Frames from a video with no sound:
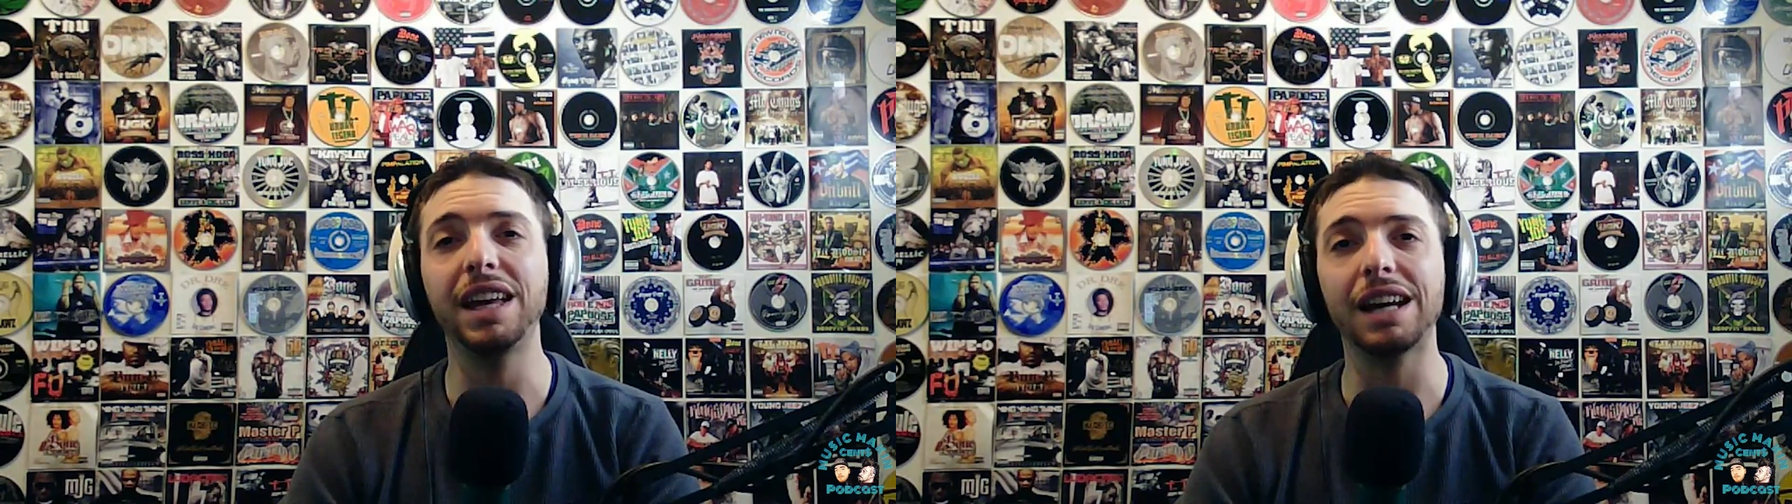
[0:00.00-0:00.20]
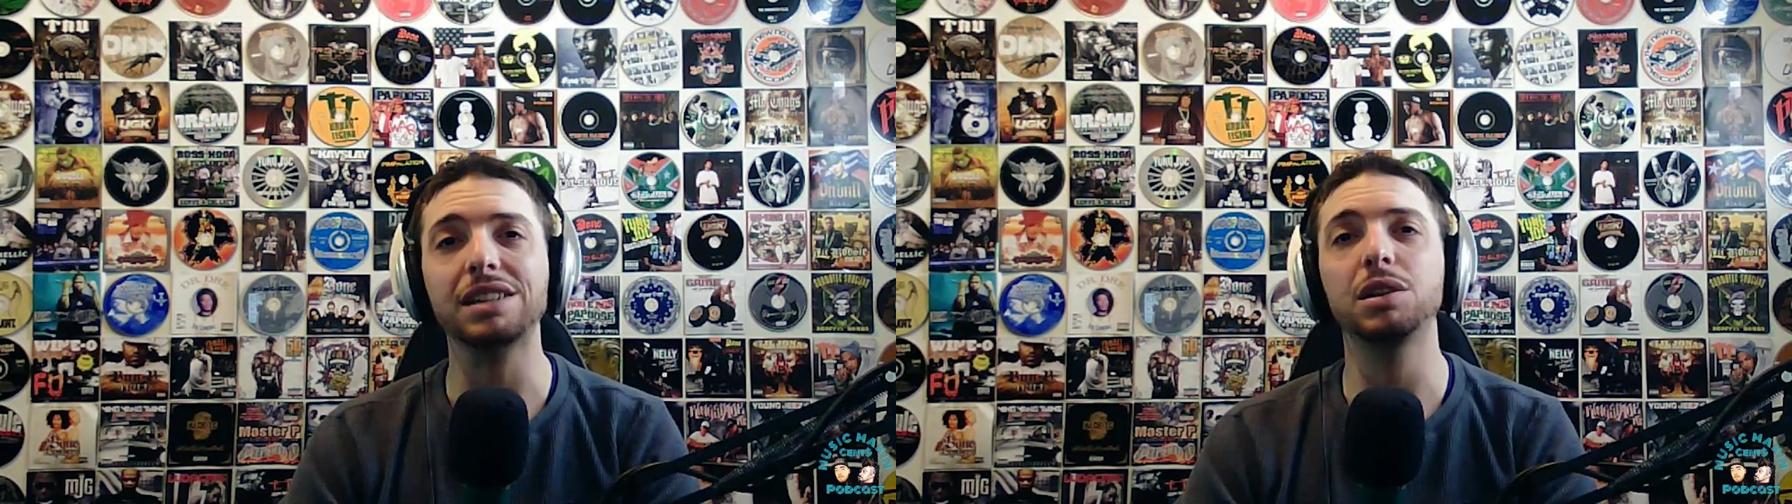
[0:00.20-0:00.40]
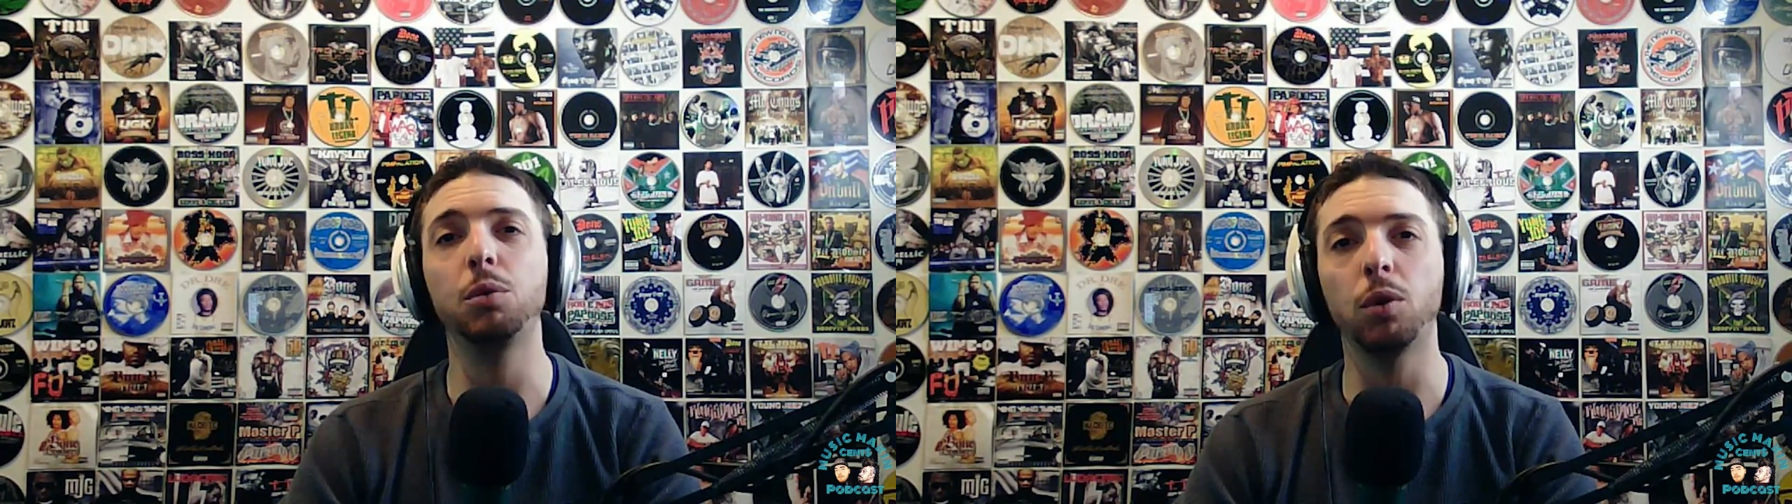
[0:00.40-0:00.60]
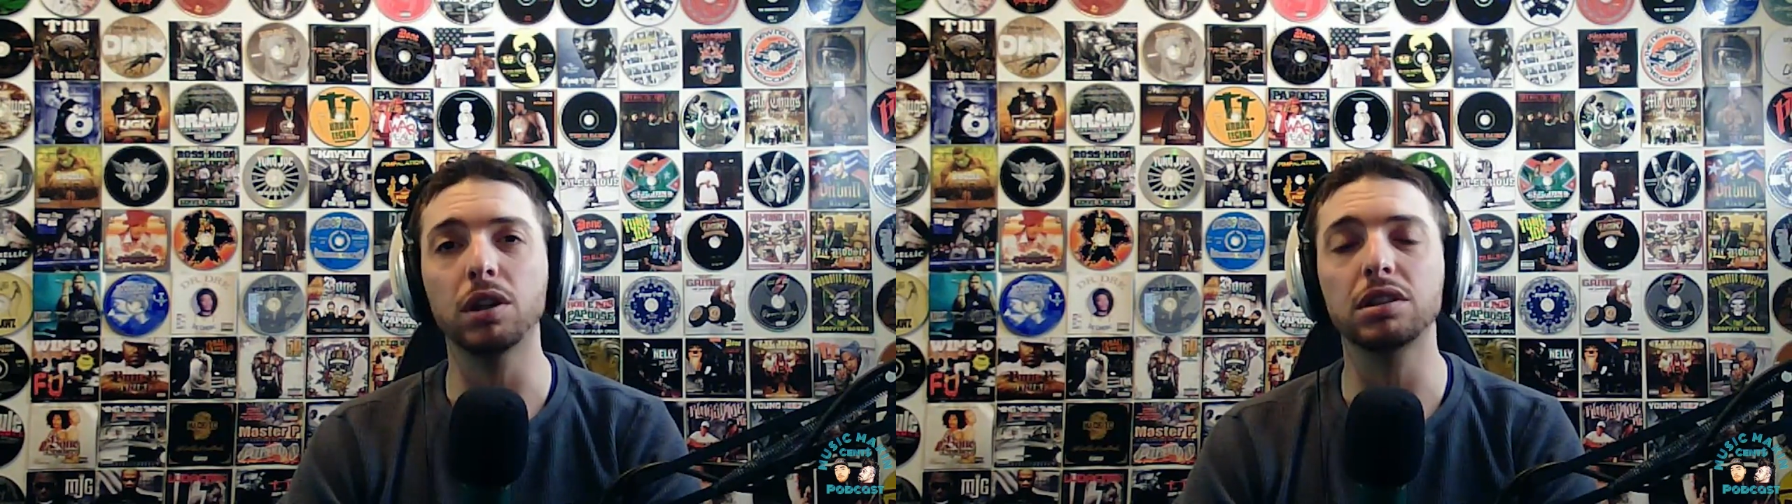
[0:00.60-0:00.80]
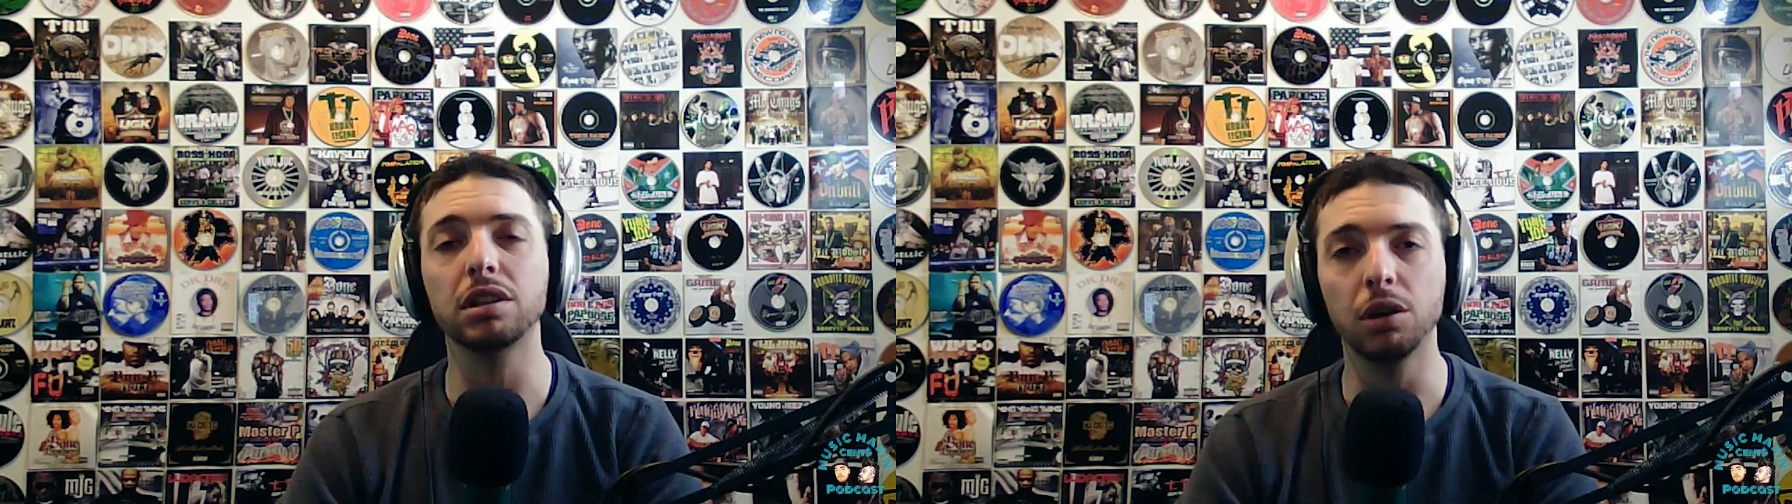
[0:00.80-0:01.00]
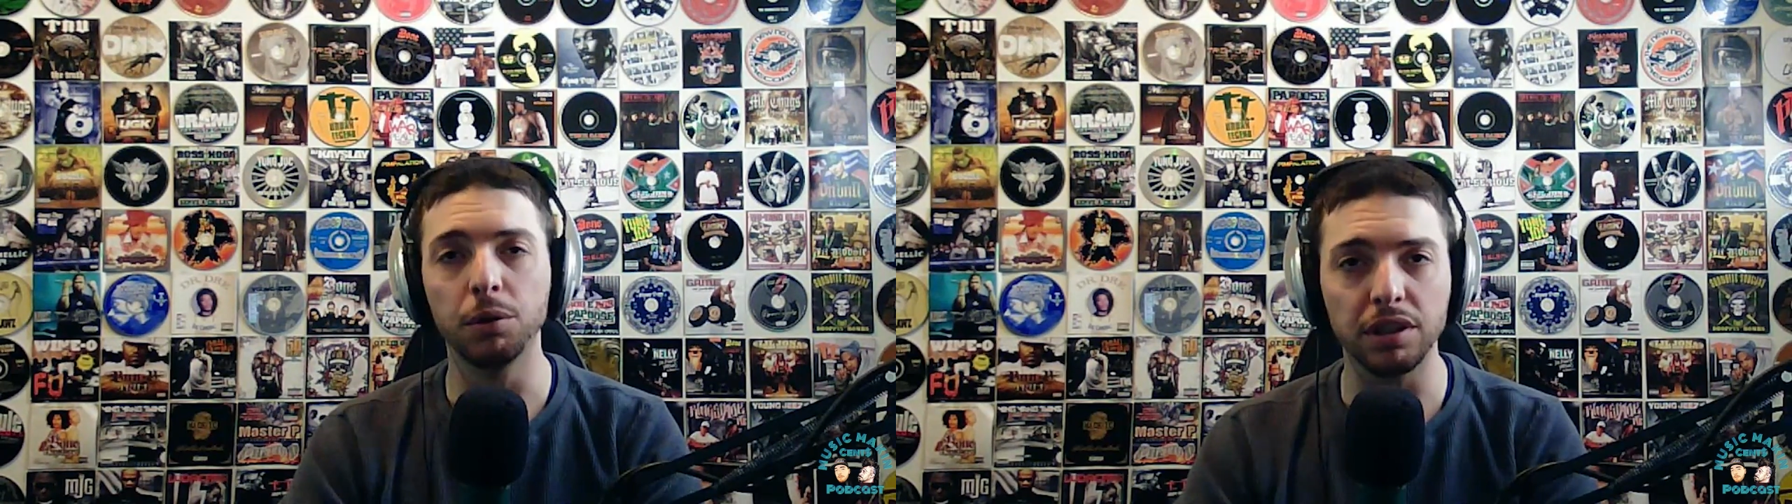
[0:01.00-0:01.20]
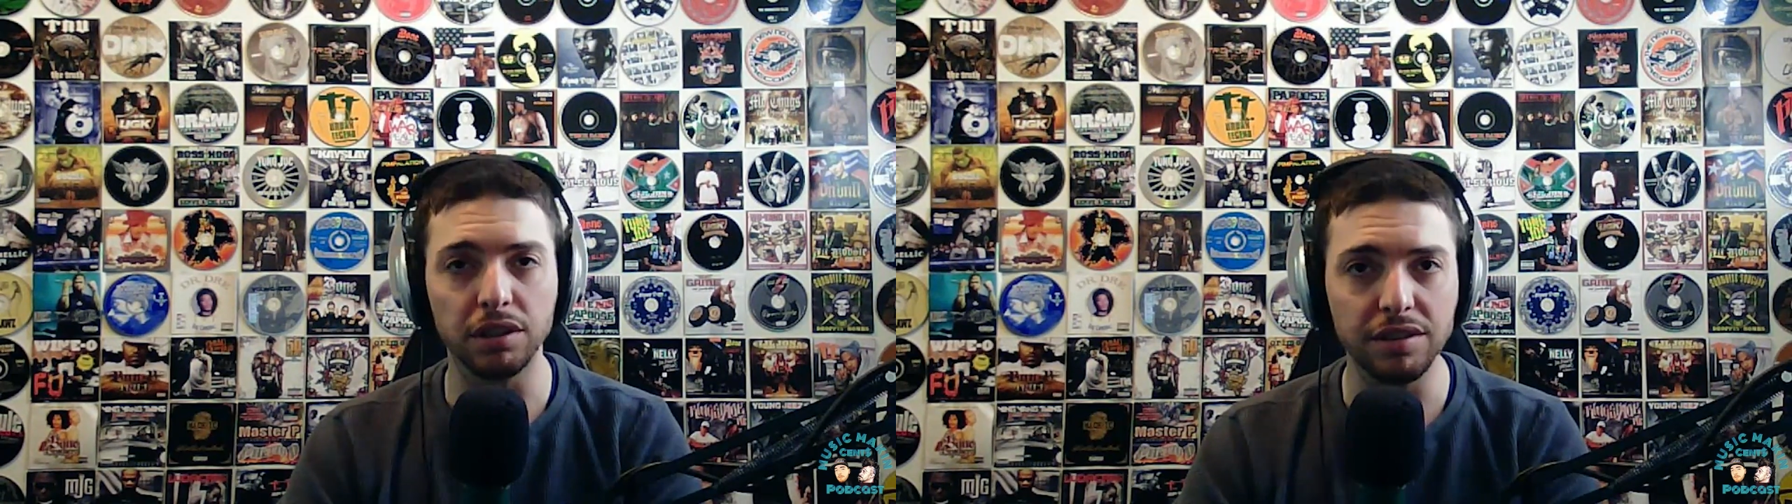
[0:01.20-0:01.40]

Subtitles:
actually want to go and